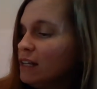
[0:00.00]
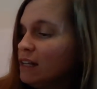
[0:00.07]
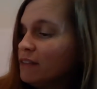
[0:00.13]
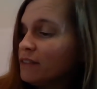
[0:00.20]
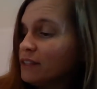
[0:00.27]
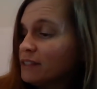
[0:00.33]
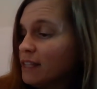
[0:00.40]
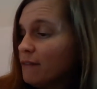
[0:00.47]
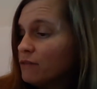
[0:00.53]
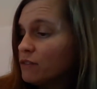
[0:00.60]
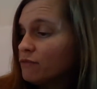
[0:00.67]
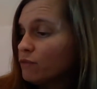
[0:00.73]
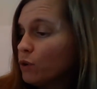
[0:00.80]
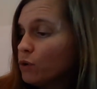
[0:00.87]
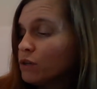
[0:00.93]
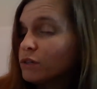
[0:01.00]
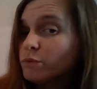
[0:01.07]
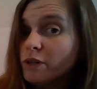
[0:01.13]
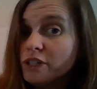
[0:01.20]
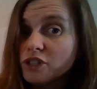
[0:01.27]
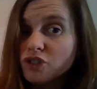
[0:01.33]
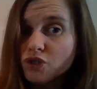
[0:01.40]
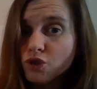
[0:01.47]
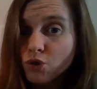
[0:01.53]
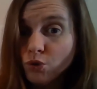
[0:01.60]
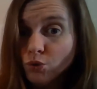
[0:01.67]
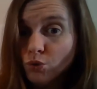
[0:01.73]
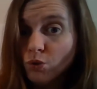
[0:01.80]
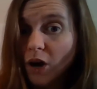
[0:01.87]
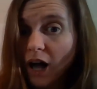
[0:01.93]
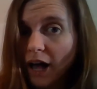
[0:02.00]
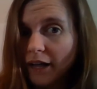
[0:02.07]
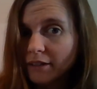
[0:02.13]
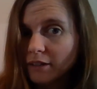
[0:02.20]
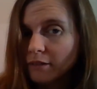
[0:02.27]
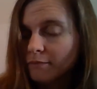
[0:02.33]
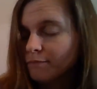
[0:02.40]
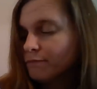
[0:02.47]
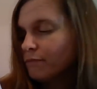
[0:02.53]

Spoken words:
The 7th floor was too hot.